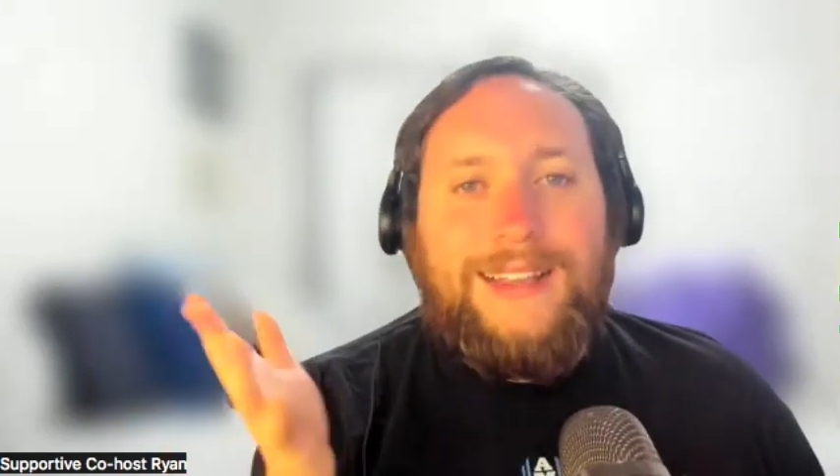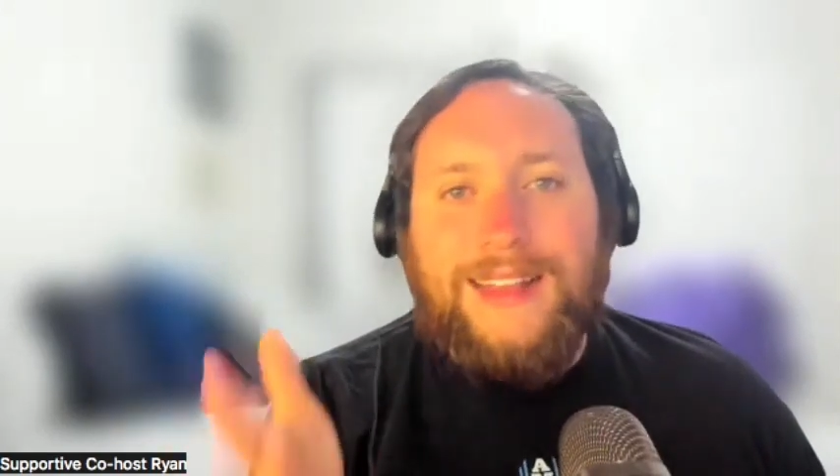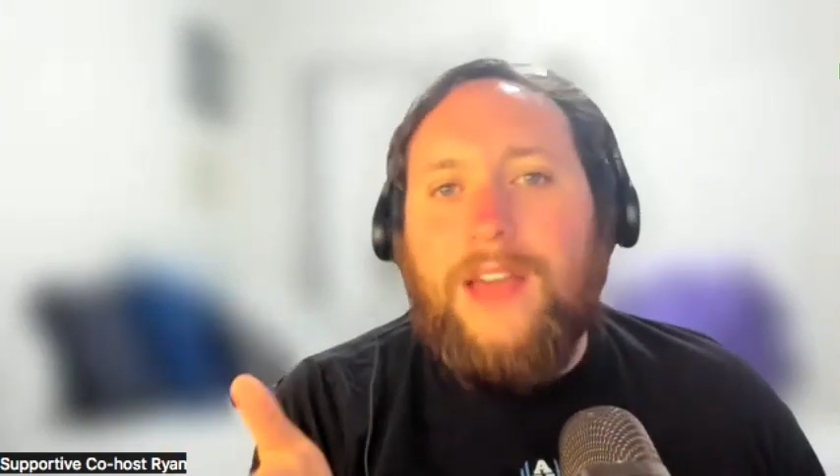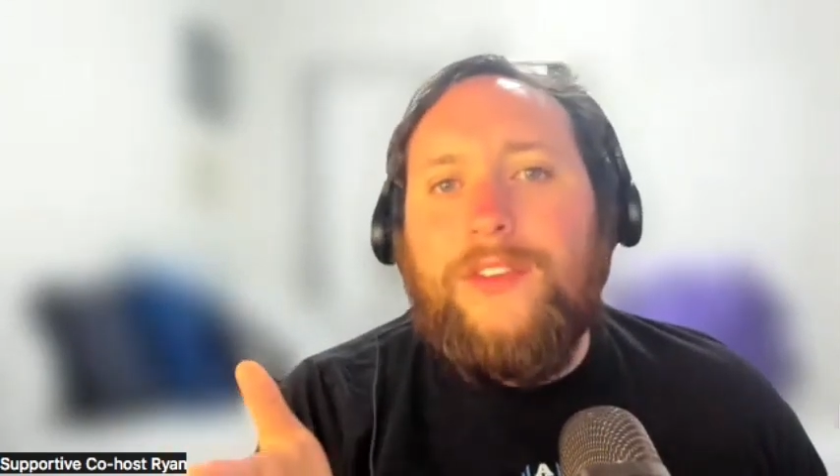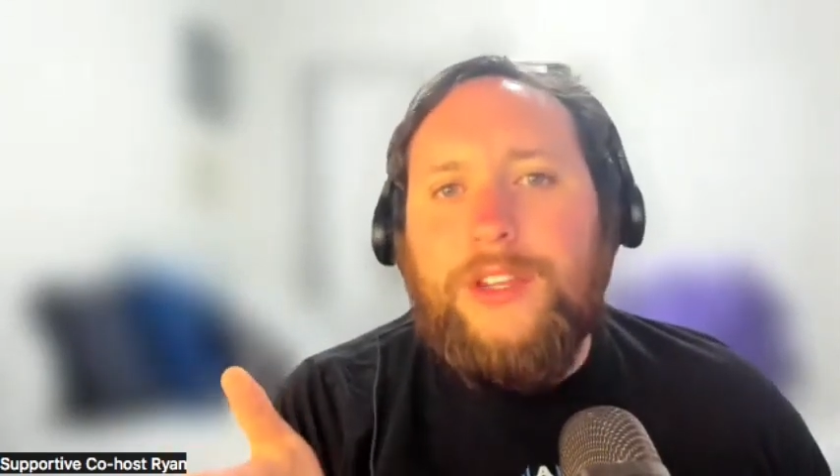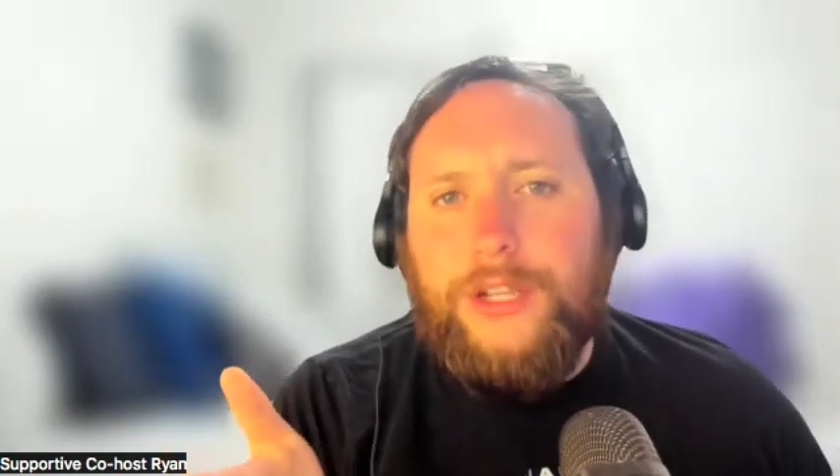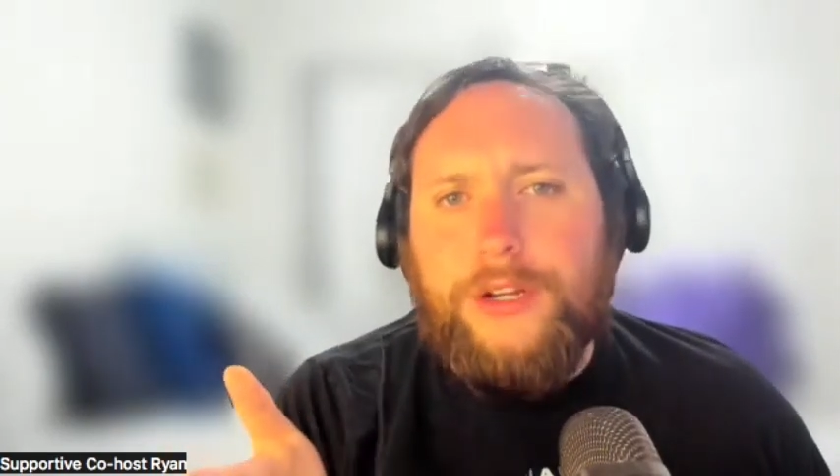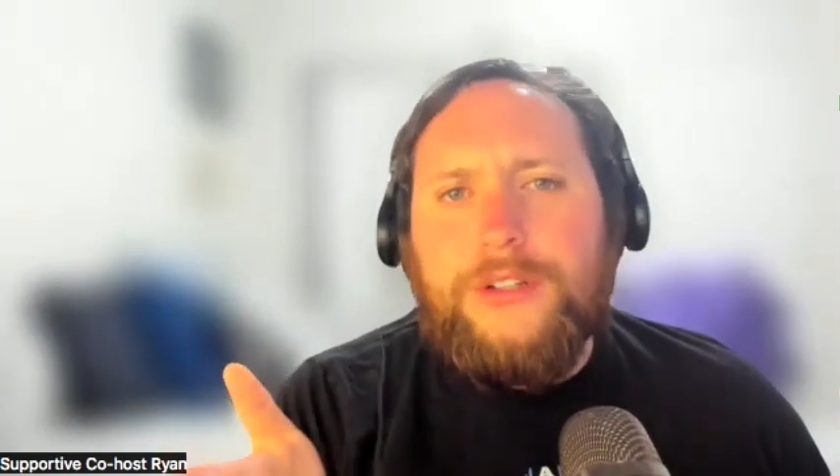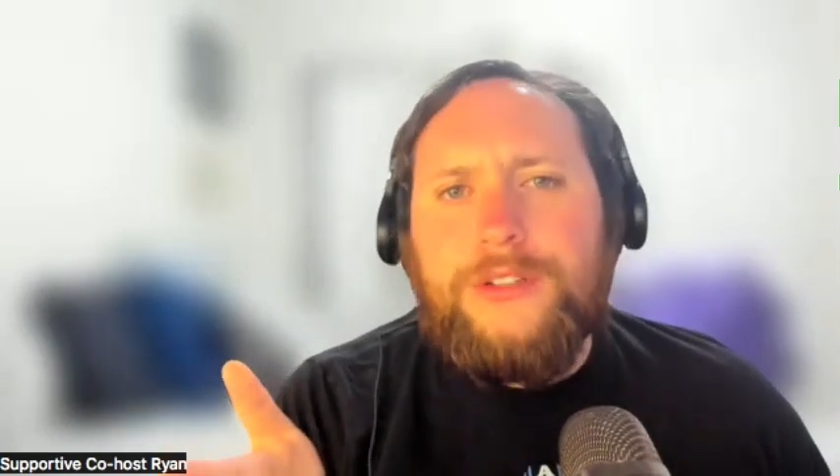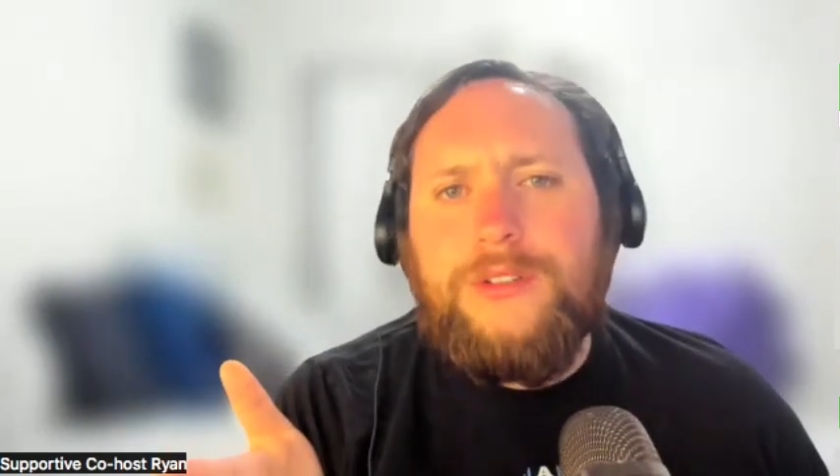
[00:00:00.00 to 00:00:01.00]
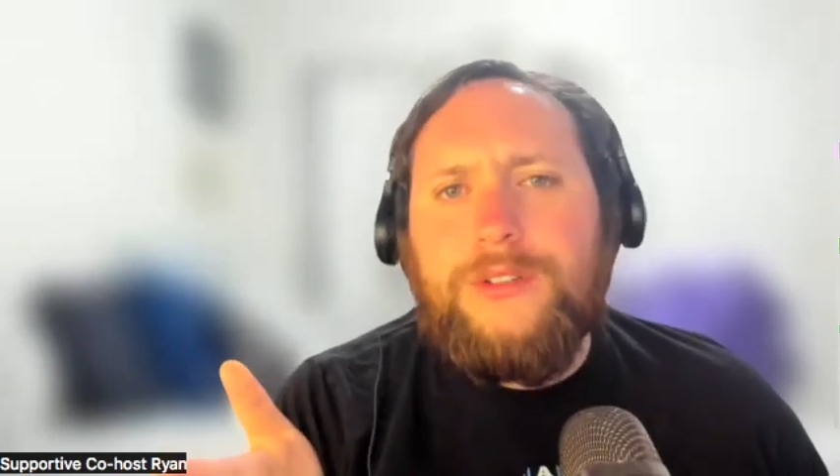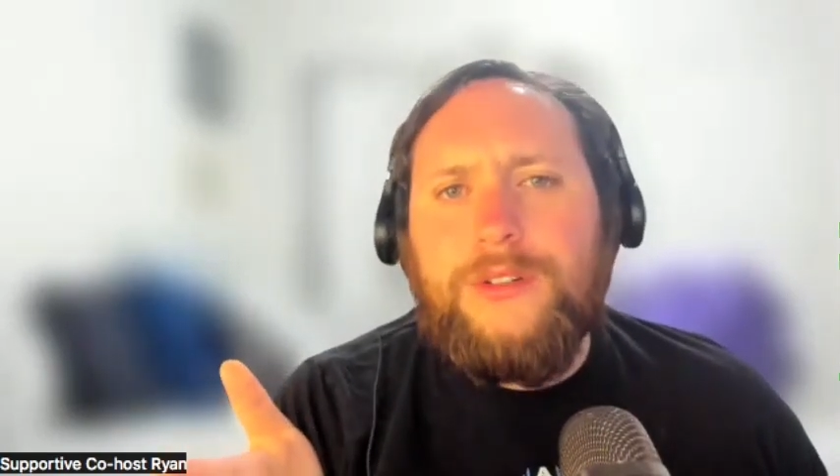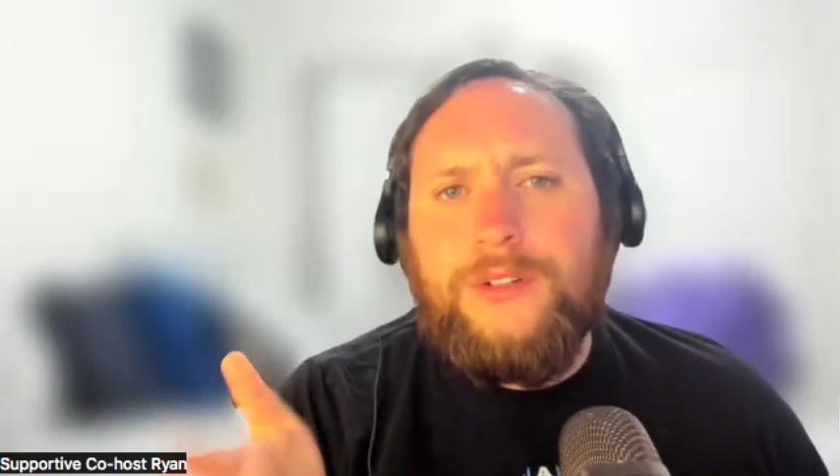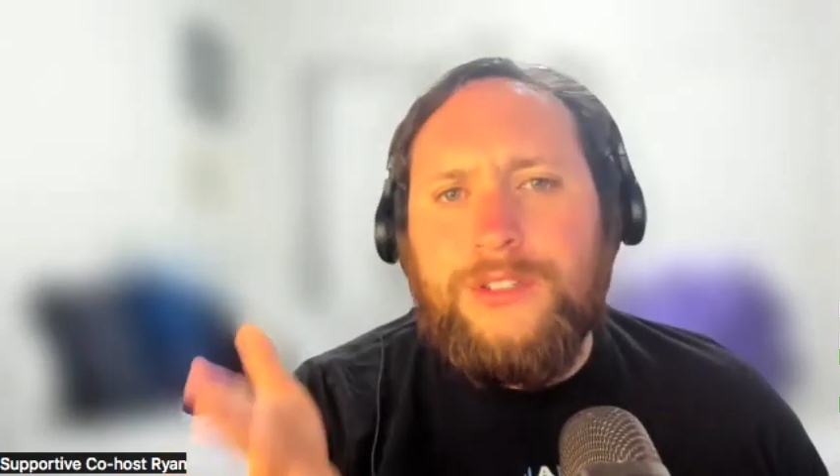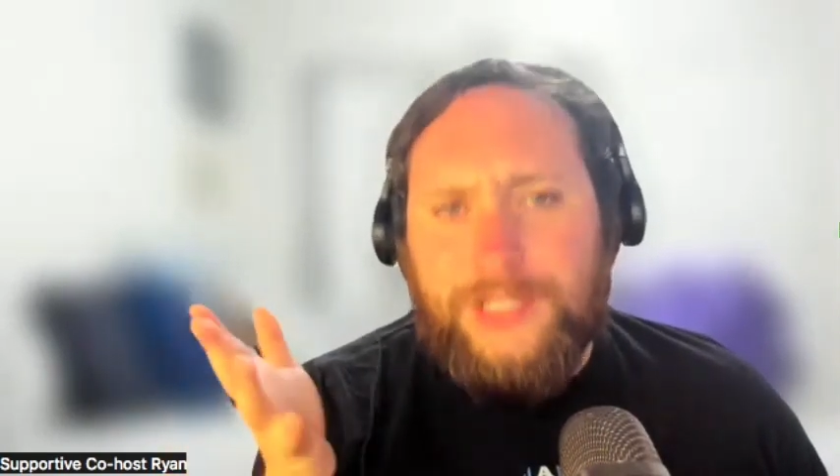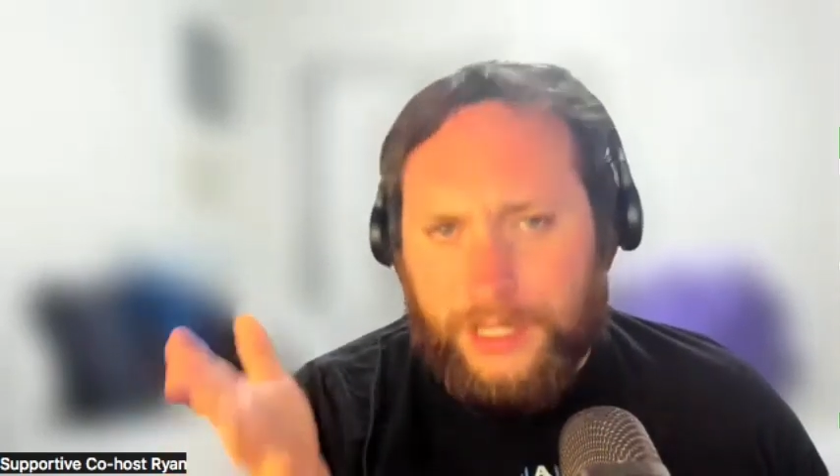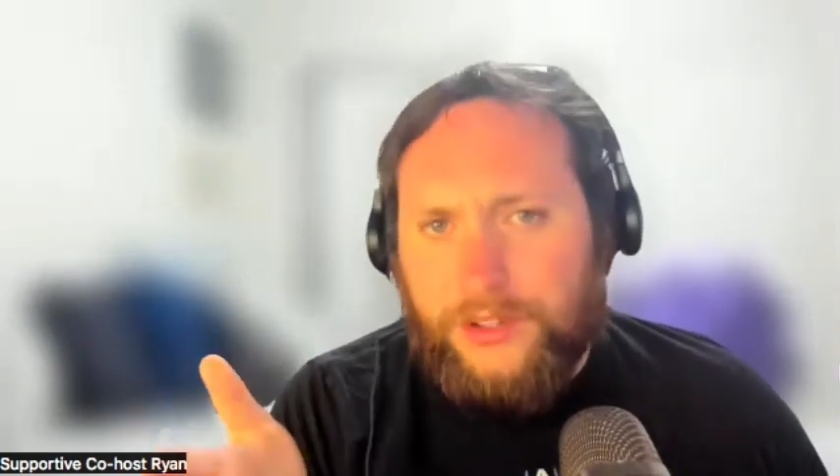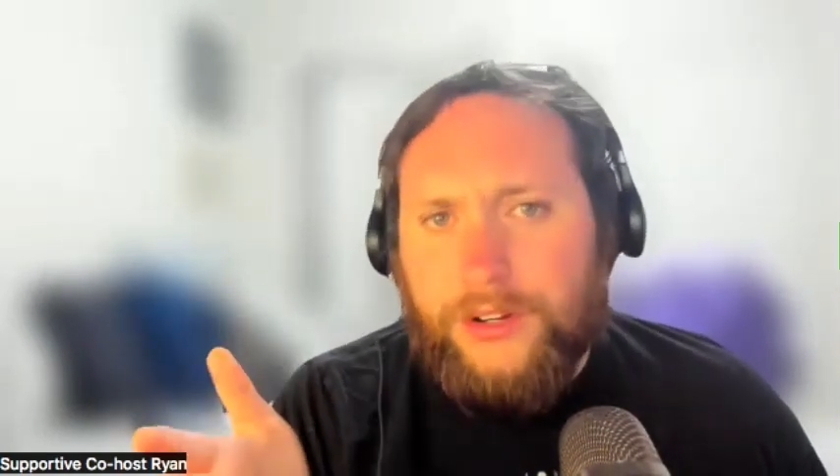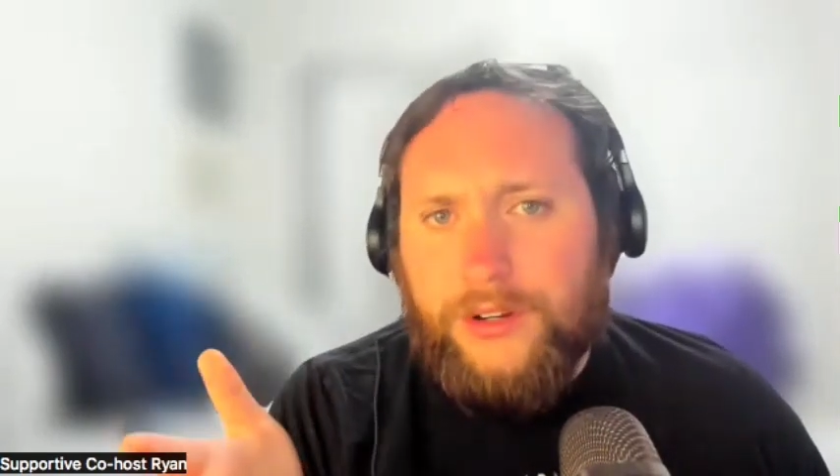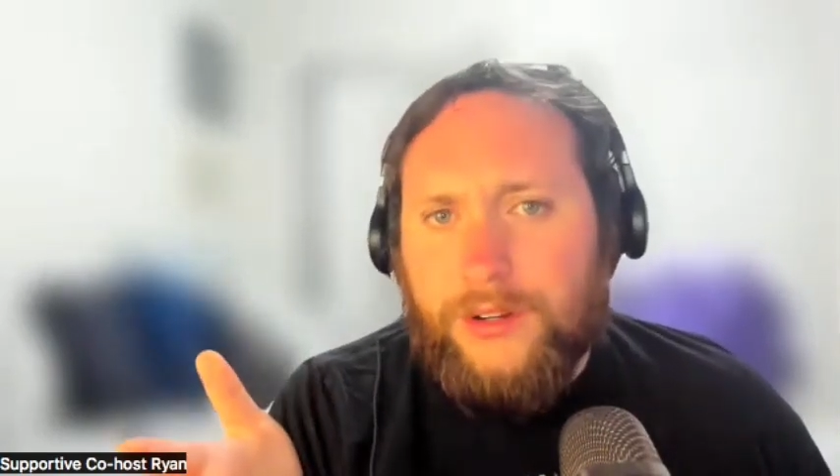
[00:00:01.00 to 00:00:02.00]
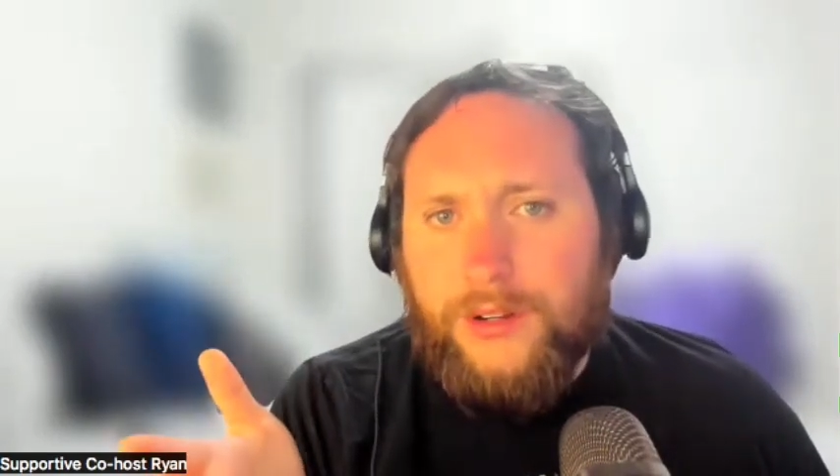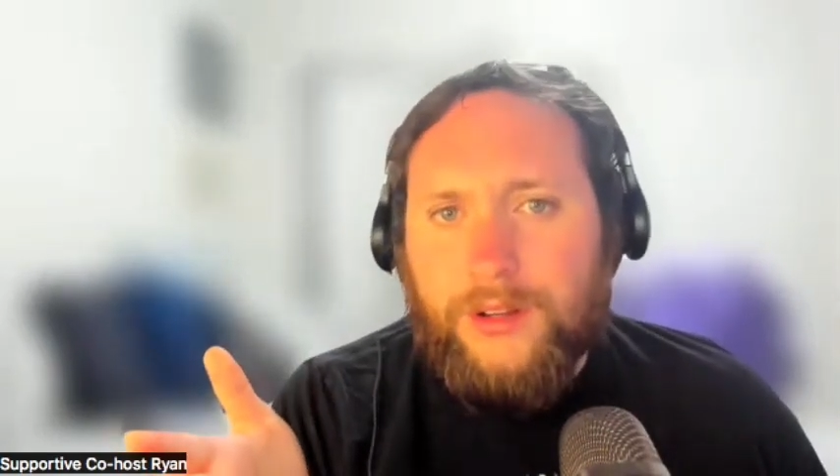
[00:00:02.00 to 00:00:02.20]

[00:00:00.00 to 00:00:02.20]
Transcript: 11 years her senior,